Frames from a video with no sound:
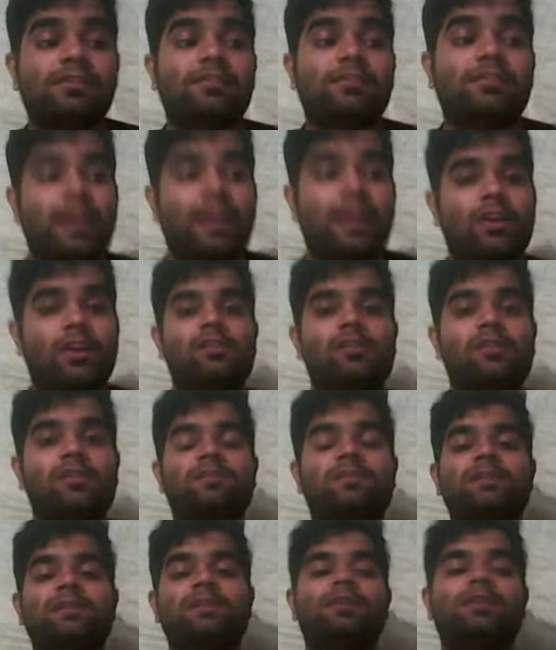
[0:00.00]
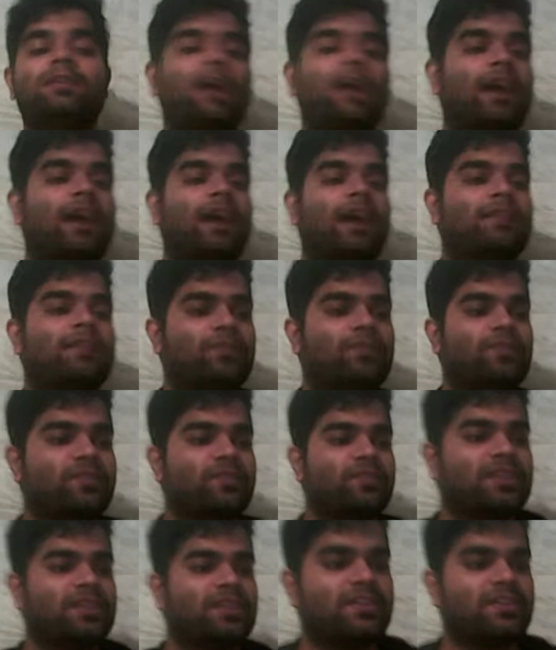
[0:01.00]
acknowledgement, and future
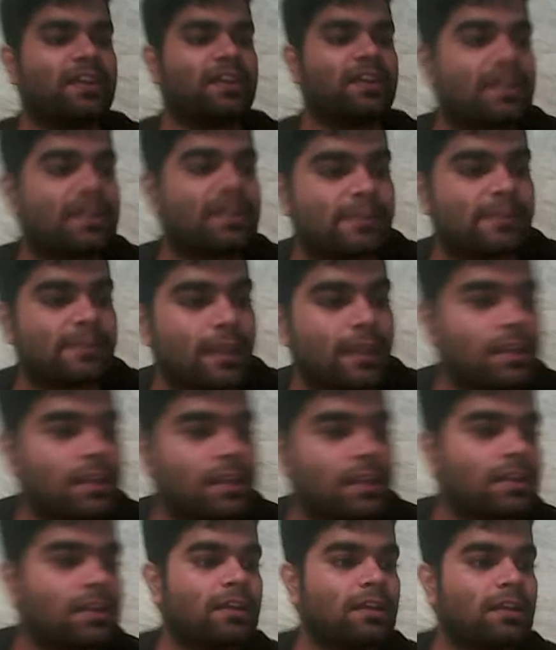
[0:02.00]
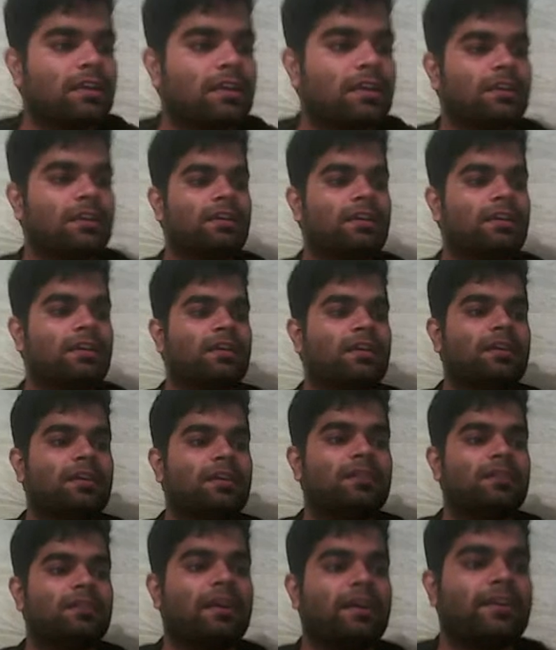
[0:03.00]
engineer as well. You
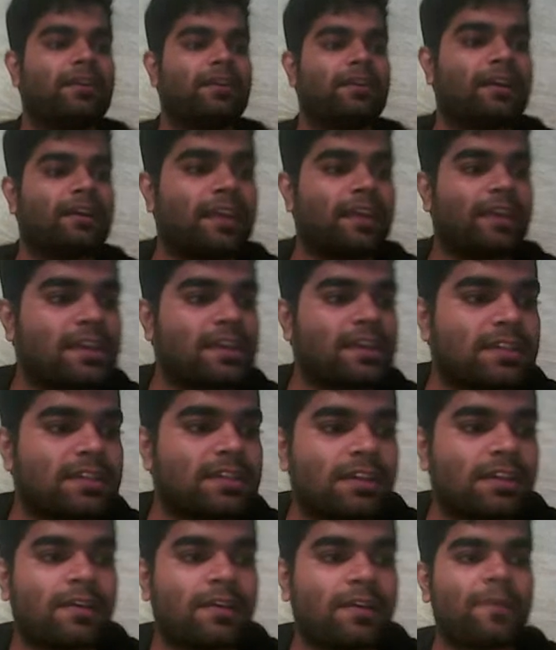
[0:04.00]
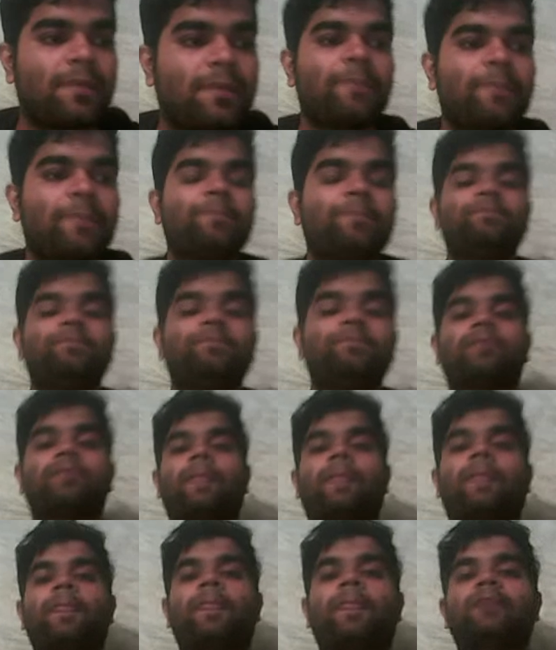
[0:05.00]
guys are great.
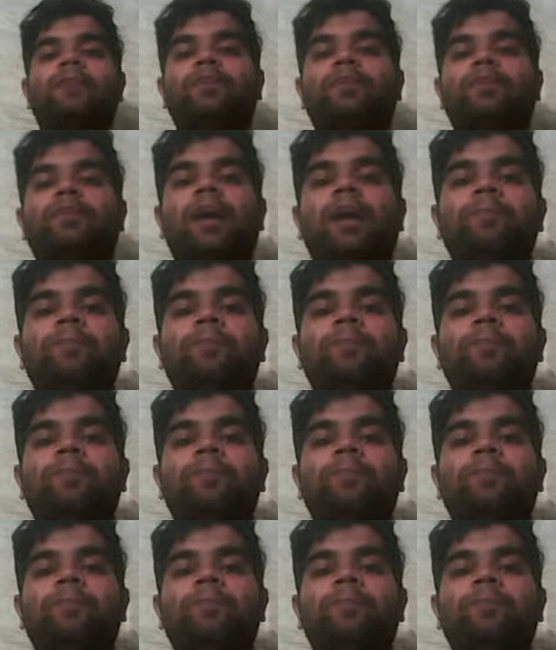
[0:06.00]
So yeah,